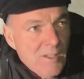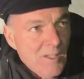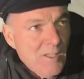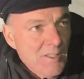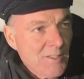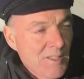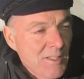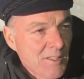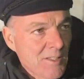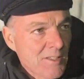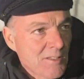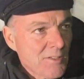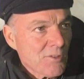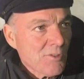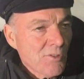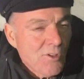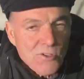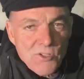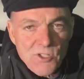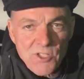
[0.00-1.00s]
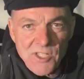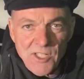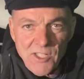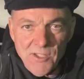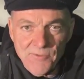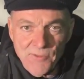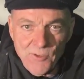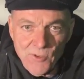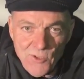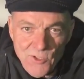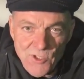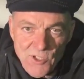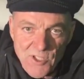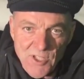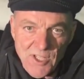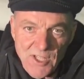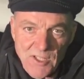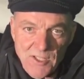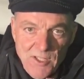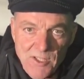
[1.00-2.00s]
I think it's called
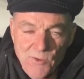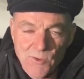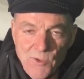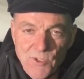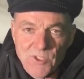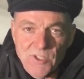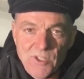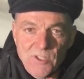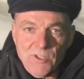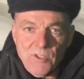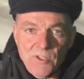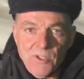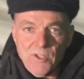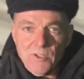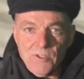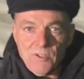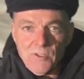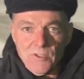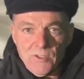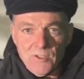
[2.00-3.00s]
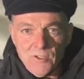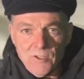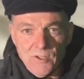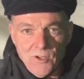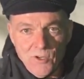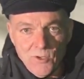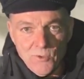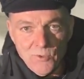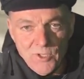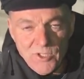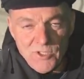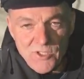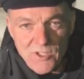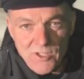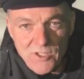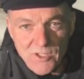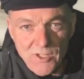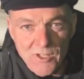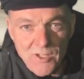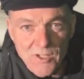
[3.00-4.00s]
C460, which is a
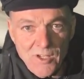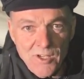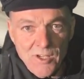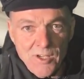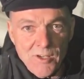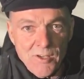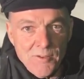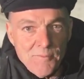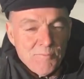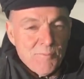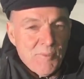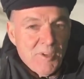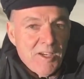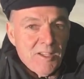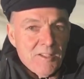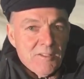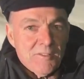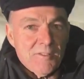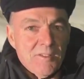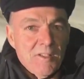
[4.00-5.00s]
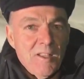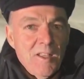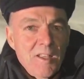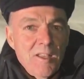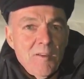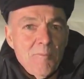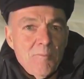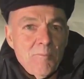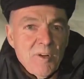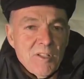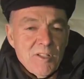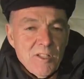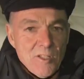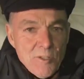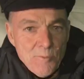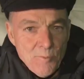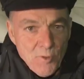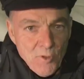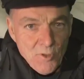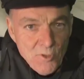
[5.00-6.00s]
Norwegian paint, but it's
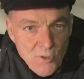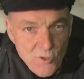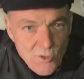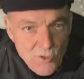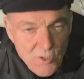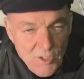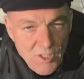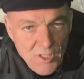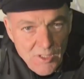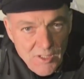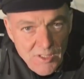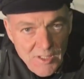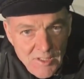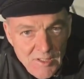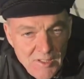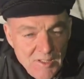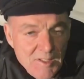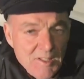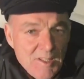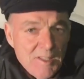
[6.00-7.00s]
produced in